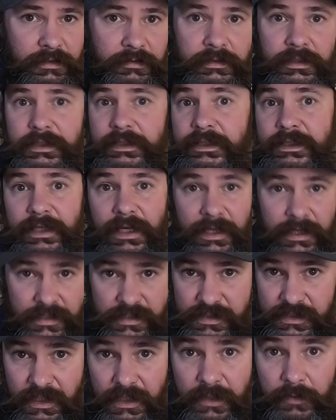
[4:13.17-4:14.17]
You need to kind
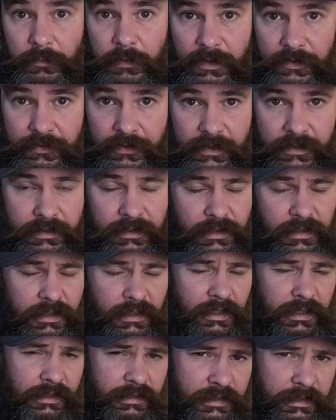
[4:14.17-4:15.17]
of stay with it
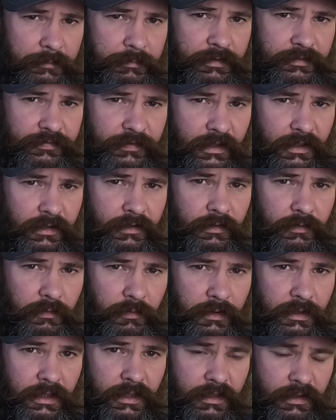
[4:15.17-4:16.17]
and keep the fire
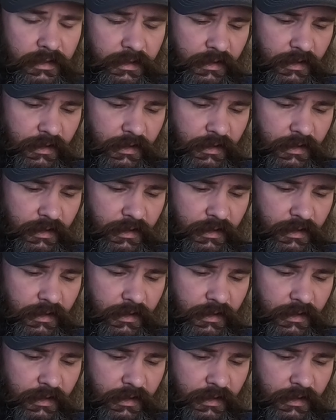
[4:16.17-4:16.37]
going.